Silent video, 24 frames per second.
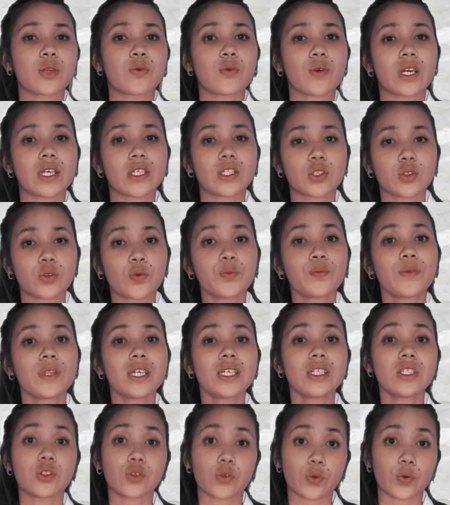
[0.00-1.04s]
that we assumed
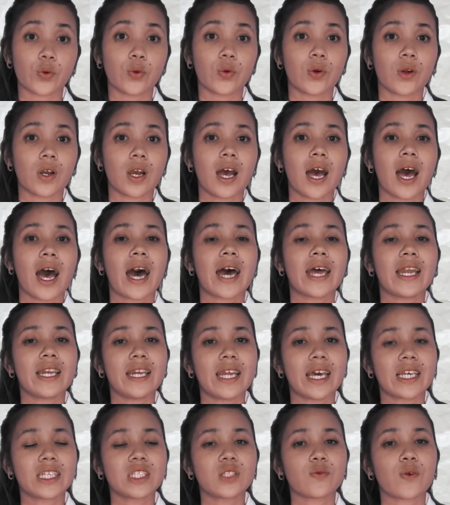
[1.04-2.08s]
is true
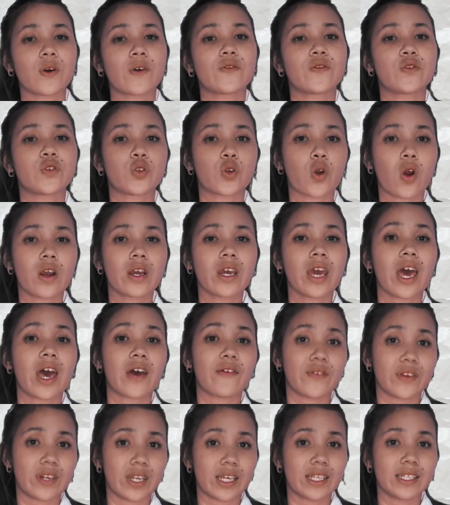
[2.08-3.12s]
unless we have strong
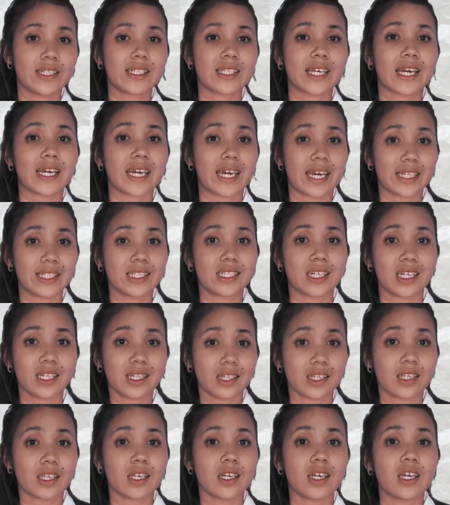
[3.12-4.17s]
evidence against
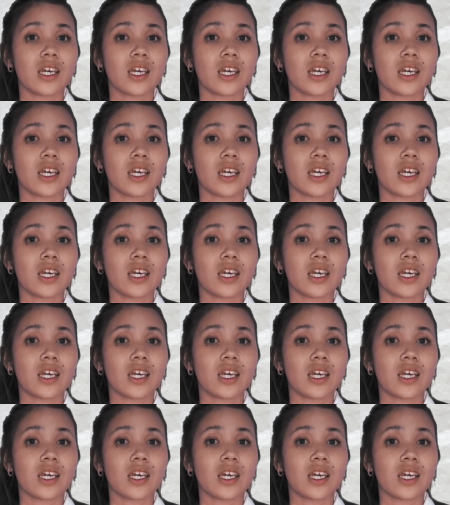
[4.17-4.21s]
it.